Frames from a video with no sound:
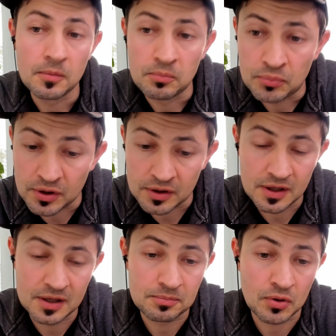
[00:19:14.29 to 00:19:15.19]
put it
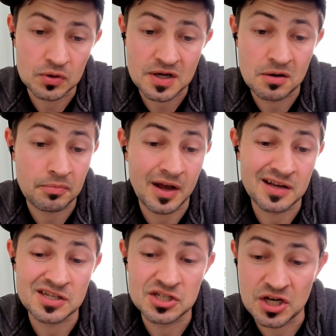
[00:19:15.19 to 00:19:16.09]
in Proton
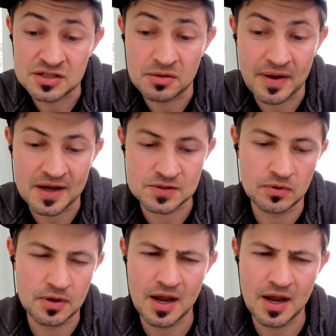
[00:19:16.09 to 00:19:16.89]
Pass, changed the password,